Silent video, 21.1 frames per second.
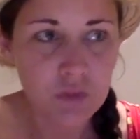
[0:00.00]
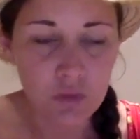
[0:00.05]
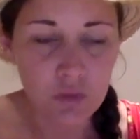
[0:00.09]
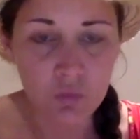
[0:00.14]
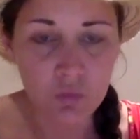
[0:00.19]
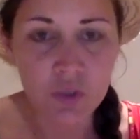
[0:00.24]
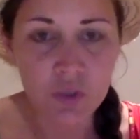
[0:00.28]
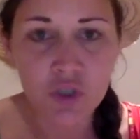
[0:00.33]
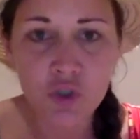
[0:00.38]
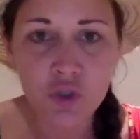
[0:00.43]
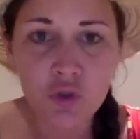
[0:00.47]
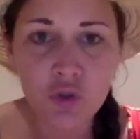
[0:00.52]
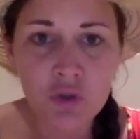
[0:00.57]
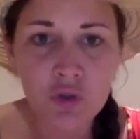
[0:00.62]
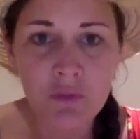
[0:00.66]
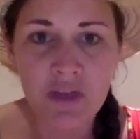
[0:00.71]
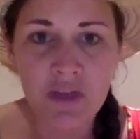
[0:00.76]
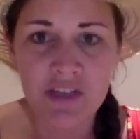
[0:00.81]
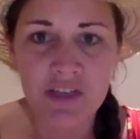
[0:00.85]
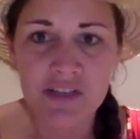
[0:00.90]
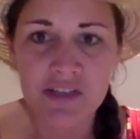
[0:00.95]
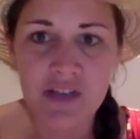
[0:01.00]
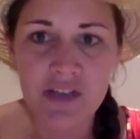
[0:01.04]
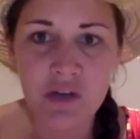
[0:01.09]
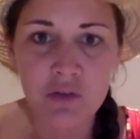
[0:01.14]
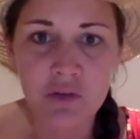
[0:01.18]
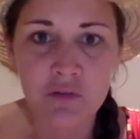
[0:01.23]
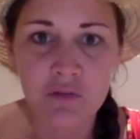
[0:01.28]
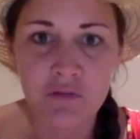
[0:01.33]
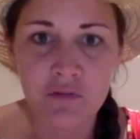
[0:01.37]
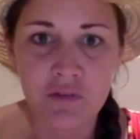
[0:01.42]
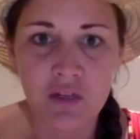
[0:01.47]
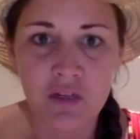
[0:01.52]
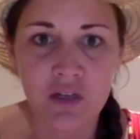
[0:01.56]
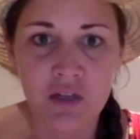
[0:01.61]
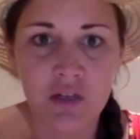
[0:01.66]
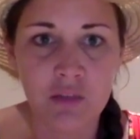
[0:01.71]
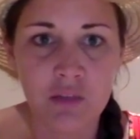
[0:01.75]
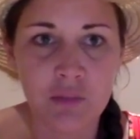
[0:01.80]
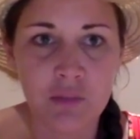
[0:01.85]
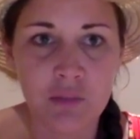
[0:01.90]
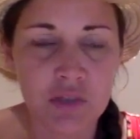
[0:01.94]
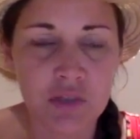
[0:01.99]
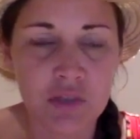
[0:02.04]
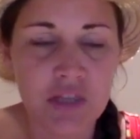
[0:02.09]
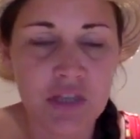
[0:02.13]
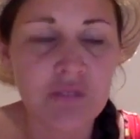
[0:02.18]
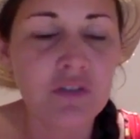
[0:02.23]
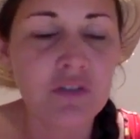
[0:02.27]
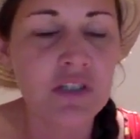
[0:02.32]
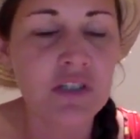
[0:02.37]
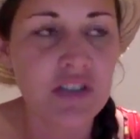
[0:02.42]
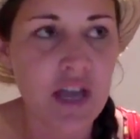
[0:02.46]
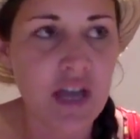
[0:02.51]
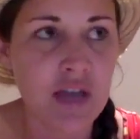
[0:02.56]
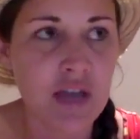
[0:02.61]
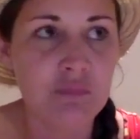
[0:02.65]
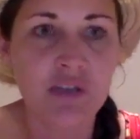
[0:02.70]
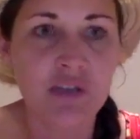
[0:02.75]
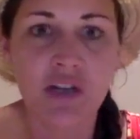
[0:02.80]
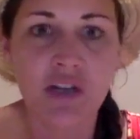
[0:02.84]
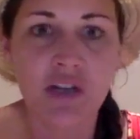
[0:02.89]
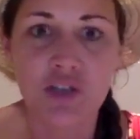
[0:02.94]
was true to myself. There were definitely times that I